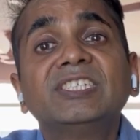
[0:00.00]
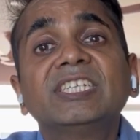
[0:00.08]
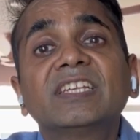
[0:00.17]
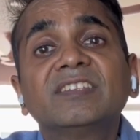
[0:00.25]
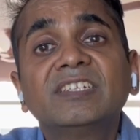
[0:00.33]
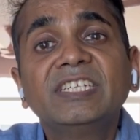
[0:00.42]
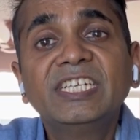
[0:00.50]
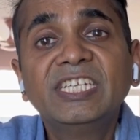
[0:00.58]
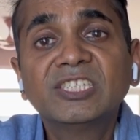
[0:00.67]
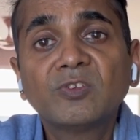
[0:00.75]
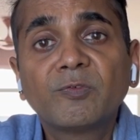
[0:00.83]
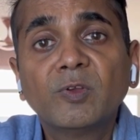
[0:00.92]
Check the
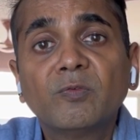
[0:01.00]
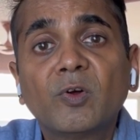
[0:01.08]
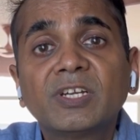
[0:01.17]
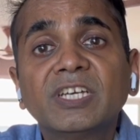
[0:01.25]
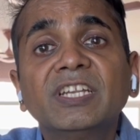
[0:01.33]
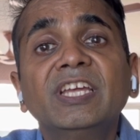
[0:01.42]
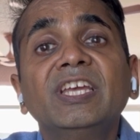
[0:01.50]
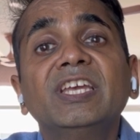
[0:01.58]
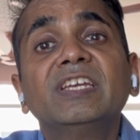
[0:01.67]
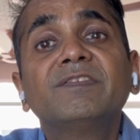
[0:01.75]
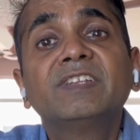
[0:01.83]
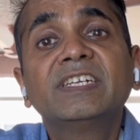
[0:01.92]
TDS of your water.
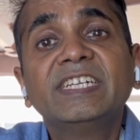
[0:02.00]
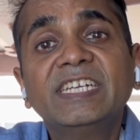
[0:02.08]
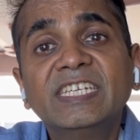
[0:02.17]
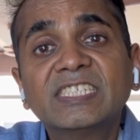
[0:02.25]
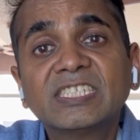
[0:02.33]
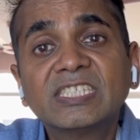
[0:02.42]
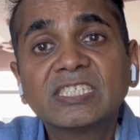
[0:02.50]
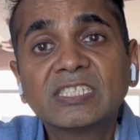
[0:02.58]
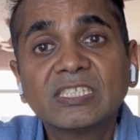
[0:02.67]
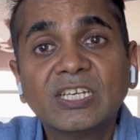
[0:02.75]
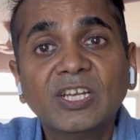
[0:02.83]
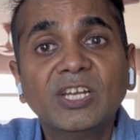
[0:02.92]
If the TDS
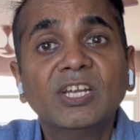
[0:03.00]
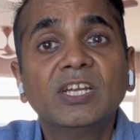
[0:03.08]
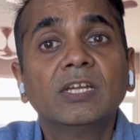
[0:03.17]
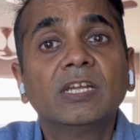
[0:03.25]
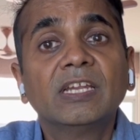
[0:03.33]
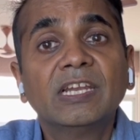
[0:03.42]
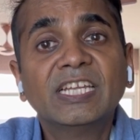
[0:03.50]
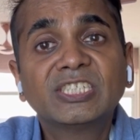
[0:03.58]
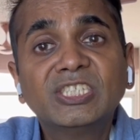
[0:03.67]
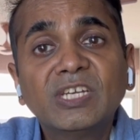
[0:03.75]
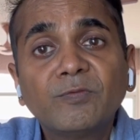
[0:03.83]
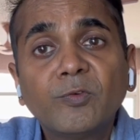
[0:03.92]
is less
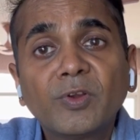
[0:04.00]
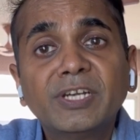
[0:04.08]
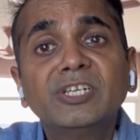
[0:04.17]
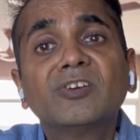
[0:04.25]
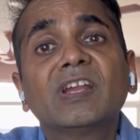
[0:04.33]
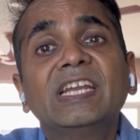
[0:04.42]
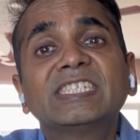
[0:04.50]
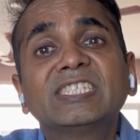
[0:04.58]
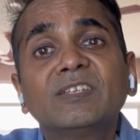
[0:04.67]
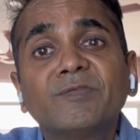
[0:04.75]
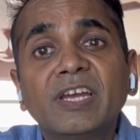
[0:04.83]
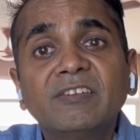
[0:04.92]
than 400 or less
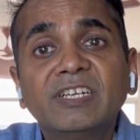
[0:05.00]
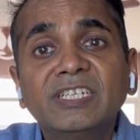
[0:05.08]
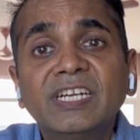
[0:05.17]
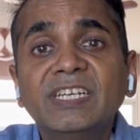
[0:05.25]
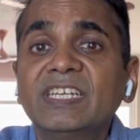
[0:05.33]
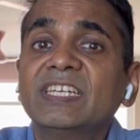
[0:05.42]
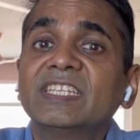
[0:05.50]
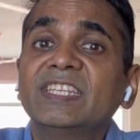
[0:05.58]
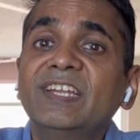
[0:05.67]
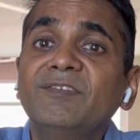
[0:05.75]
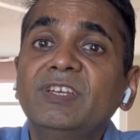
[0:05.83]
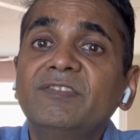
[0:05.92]
than 500,
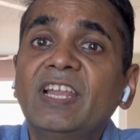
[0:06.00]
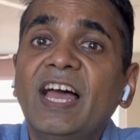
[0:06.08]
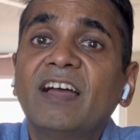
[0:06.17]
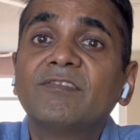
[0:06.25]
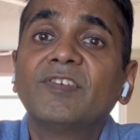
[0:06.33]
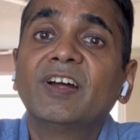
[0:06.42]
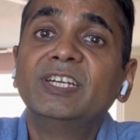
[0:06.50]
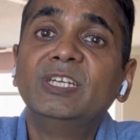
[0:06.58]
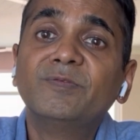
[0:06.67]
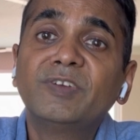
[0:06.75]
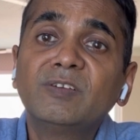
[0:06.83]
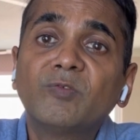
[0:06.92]
then we will have a
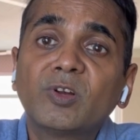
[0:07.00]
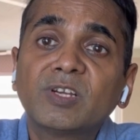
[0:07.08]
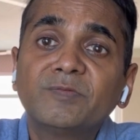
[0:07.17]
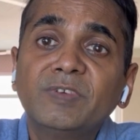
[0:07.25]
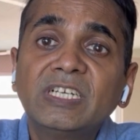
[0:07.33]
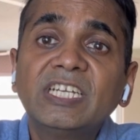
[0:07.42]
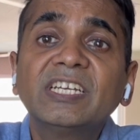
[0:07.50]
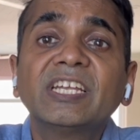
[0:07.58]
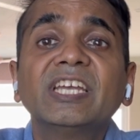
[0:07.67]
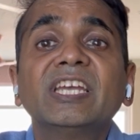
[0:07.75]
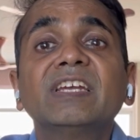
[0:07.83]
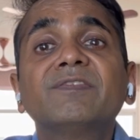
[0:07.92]
different water
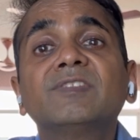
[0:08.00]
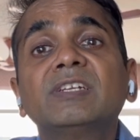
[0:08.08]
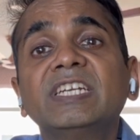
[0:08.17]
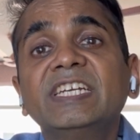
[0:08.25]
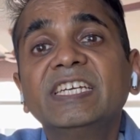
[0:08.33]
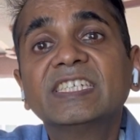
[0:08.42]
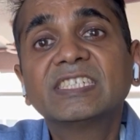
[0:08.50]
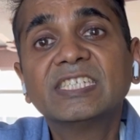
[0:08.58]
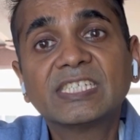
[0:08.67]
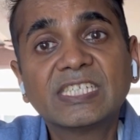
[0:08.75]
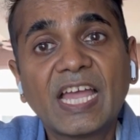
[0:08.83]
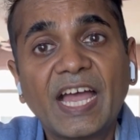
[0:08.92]
filter. If the TDS
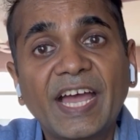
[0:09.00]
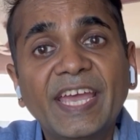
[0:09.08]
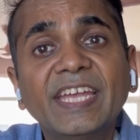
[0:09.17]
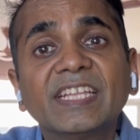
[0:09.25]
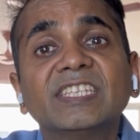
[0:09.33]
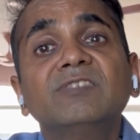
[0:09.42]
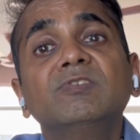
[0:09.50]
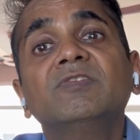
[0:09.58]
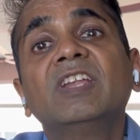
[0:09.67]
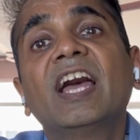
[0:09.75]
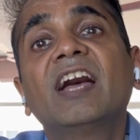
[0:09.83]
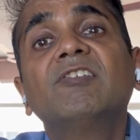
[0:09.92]
is high, then we
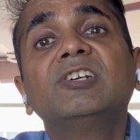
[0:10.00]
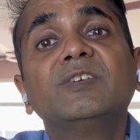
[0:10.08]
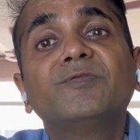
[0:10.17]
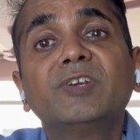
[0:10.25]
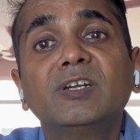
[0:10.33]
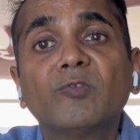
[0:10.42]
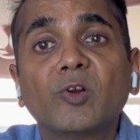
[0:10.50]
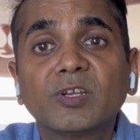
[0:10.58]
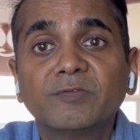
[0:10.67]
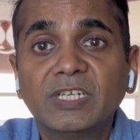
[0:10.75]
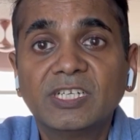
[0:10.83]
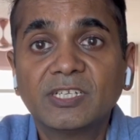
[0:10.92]
will have a different water
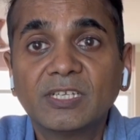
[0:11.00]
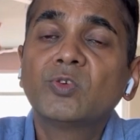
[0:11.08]
filter.